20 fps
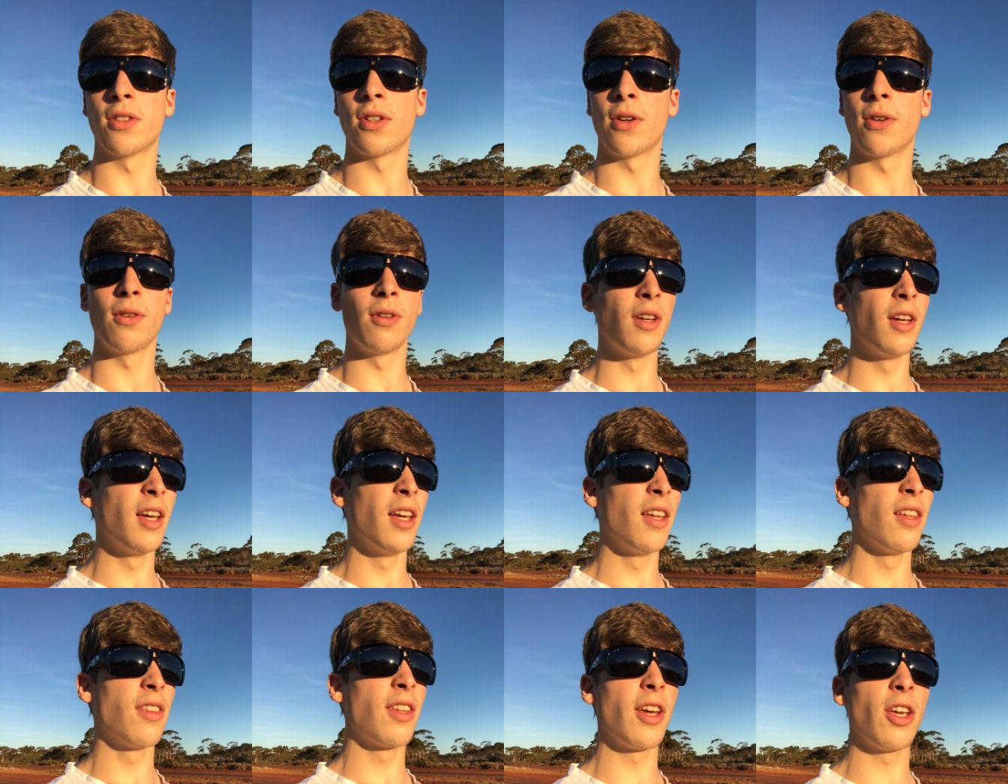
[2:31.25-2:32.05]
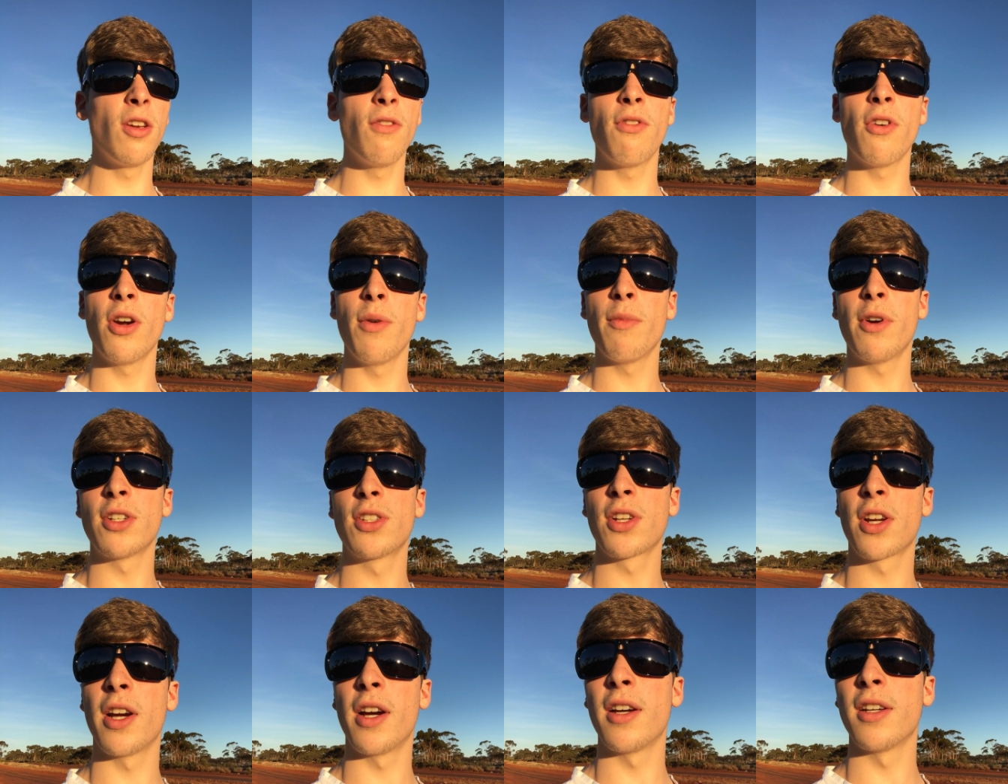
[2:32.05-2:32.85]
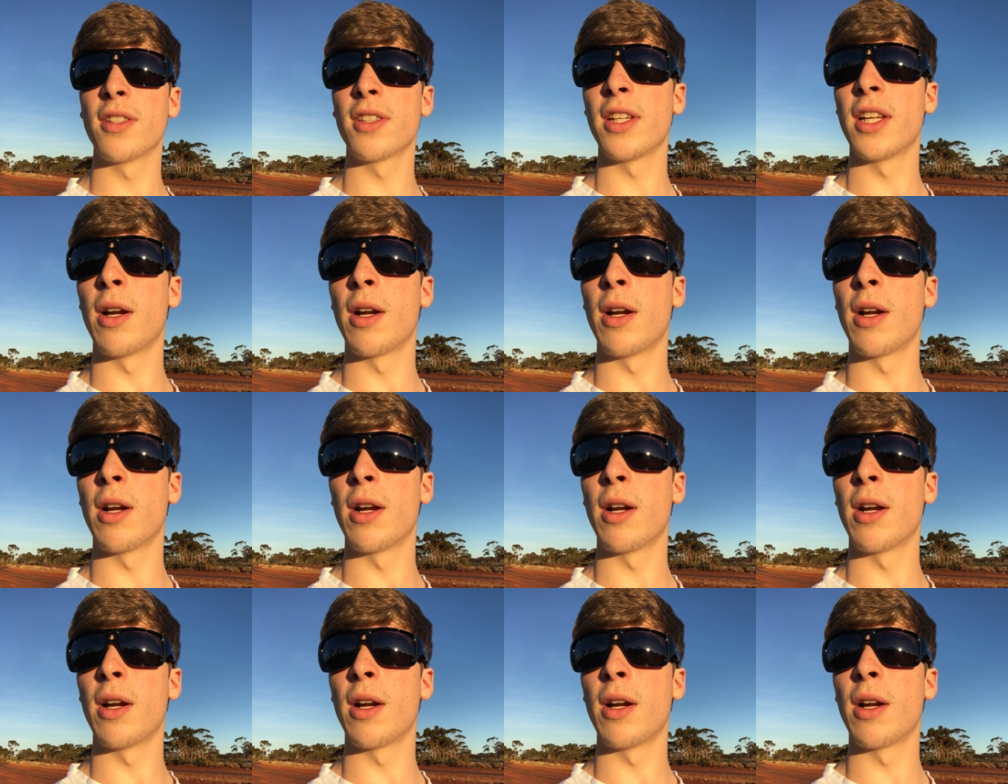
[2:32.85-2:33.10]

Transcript: So thank you very much, guys,